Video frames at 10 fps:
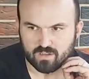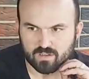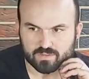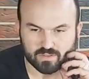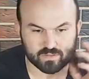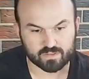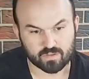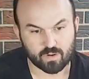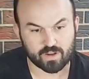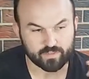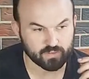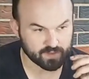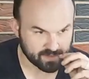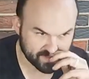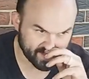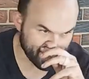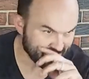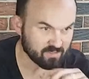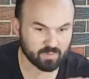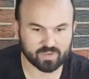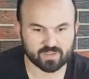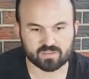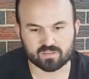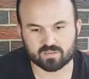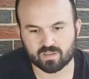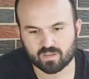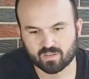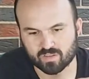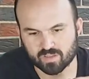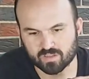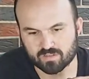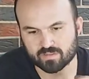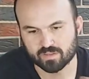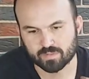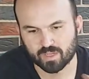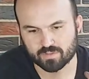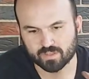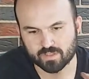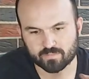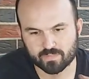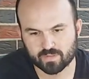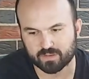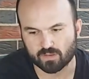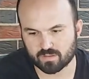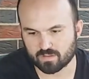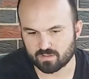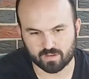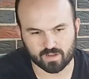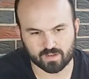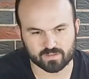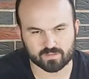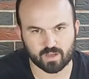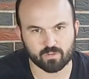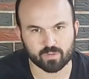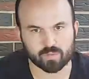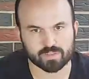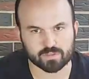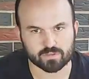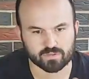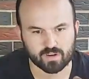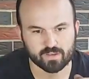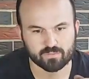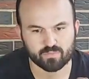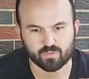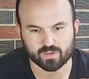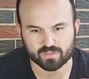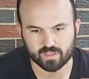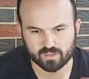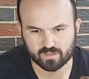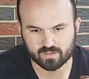So there's quite a few things that I had to replace to get it tip-top shape. I want to make sure it was right before I sell it.